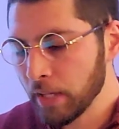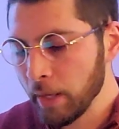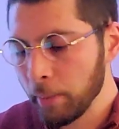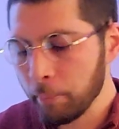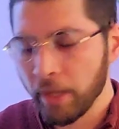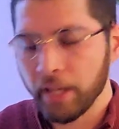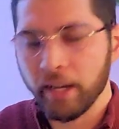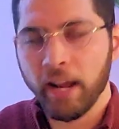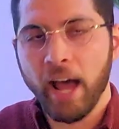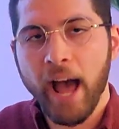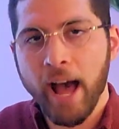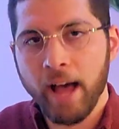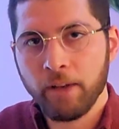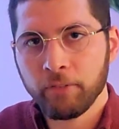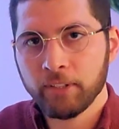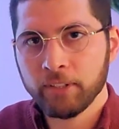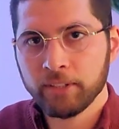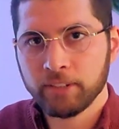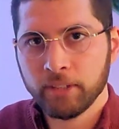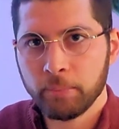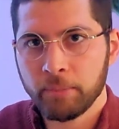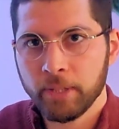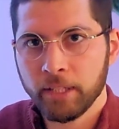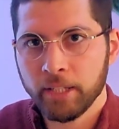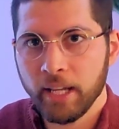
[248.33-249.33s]
But having
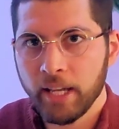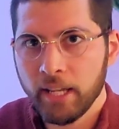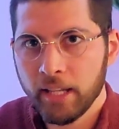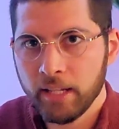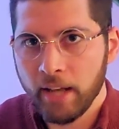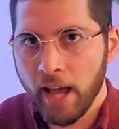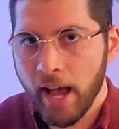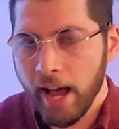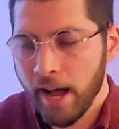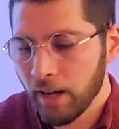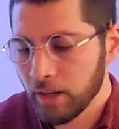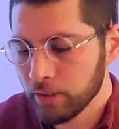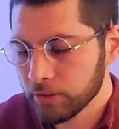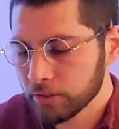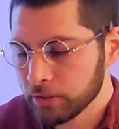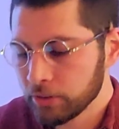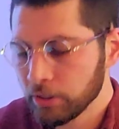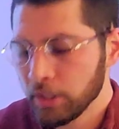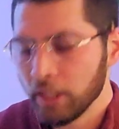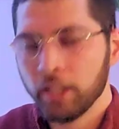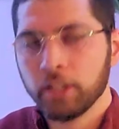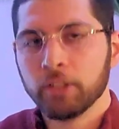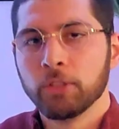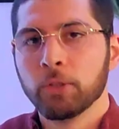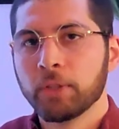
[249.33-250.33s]
something in-house,
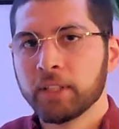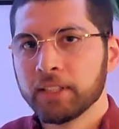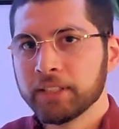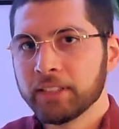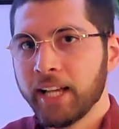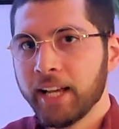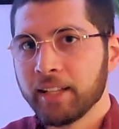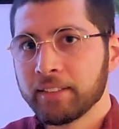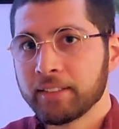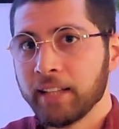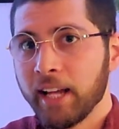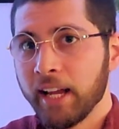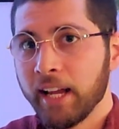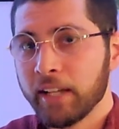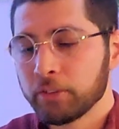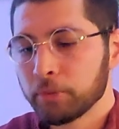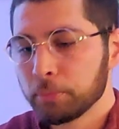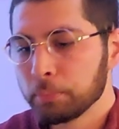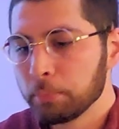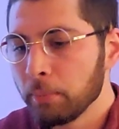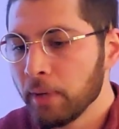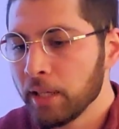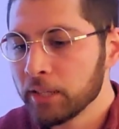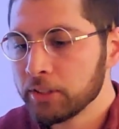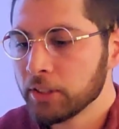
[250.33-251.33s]
you can test as
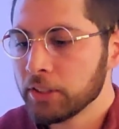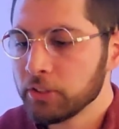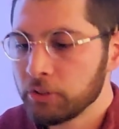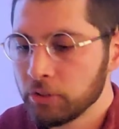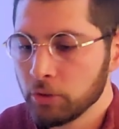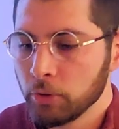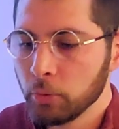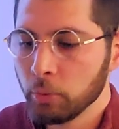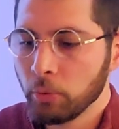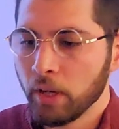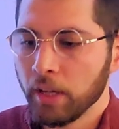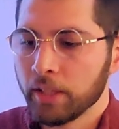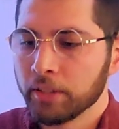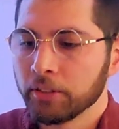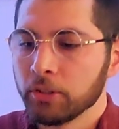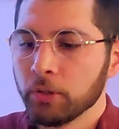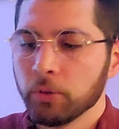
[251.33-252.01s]
much as you want.